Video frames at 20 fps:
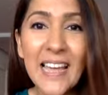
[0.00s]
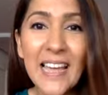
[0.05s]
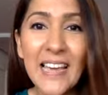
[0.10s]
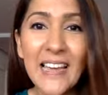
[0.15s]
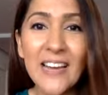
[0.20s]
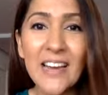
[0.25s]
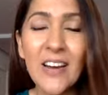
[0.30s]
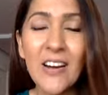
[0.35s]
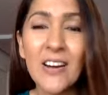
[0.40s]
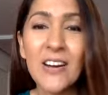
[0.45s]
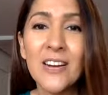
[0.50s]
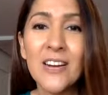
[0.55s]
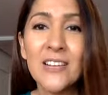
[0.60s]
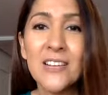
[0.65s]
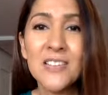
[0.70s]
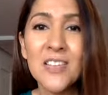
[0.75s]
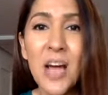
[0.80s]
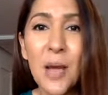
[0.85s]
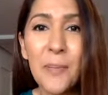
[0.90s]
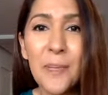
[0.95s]
And our
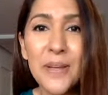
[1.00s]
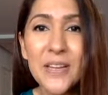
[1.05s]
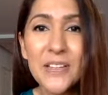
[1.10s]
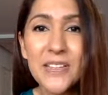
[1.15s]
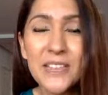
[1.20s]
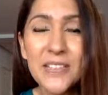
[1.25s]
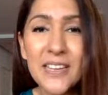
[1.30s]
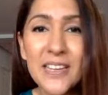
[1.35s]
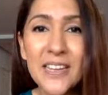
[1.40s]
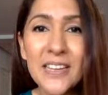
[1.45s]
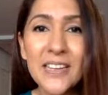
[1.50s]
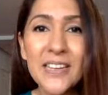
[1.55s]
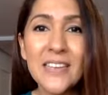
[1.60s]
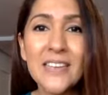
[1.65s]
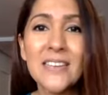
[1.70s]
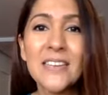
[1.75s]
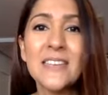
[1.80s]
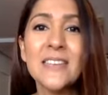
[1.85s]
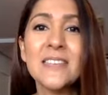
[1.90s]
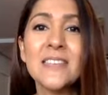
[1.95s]
topic today
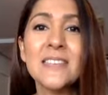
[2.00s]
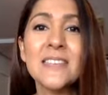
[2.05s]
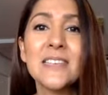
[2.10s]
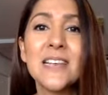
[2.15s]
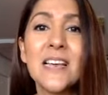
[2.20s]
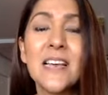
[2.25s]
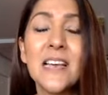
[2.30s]
is